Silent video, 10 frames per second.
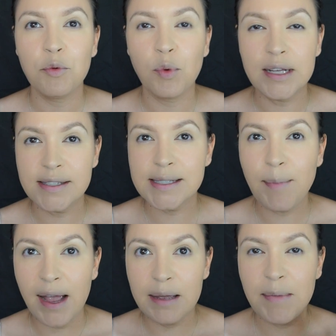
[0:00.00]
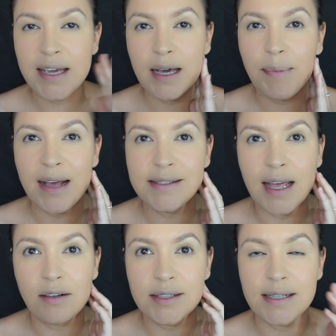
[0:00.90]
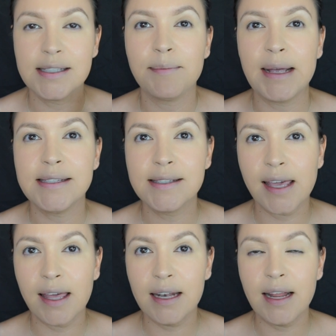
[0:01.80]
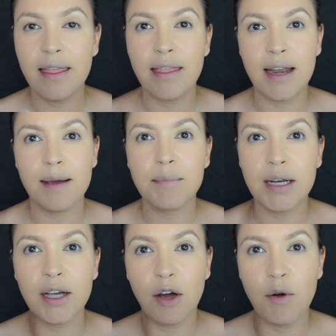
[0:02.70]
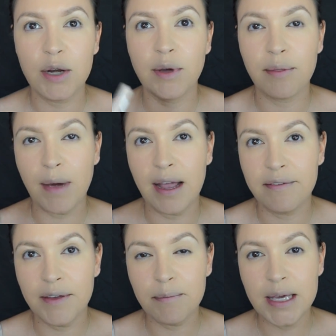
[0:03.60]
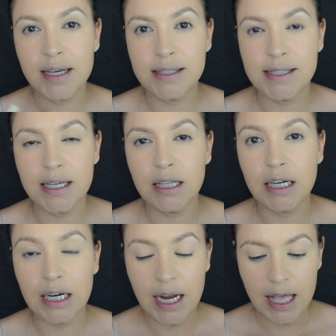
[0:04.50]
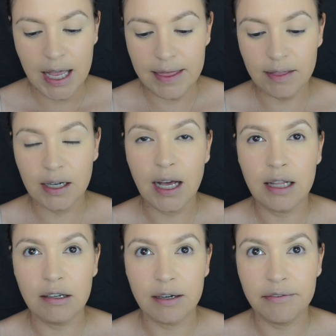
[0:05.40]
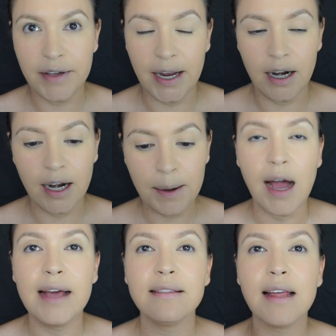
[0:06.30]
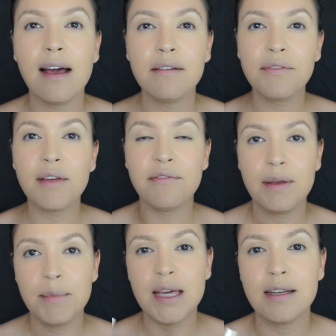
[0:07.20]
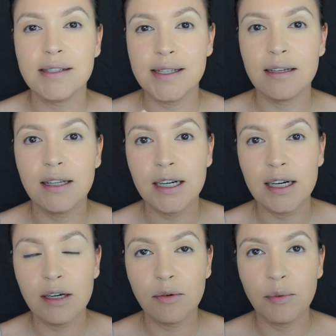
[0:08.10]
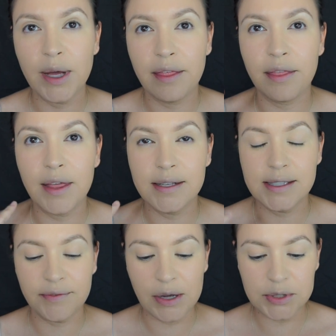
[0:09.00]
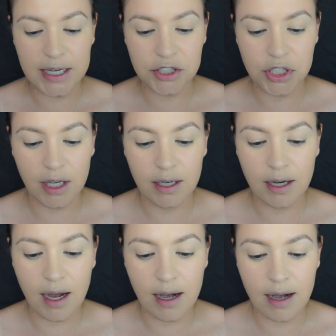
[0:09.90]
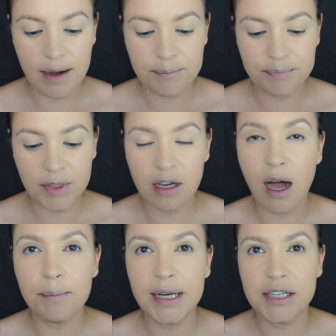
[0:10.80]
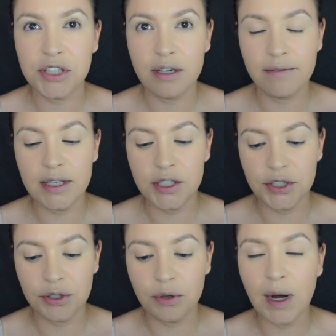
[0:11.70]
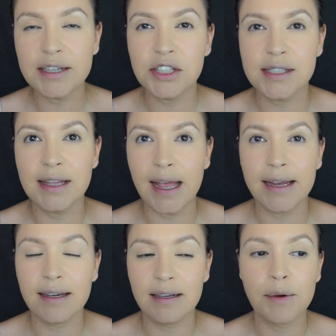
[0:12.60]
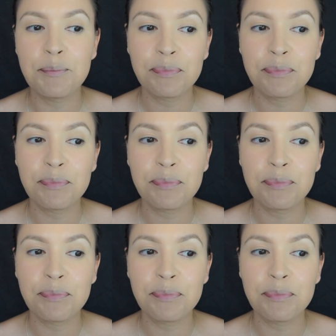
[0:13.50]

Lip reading: Once my makeup has settled into my skin, then I'm gonna go in with my Fit Me concealer in the color Fair. I love the Fit Me concealer with this foundation. The combination of the two, I just like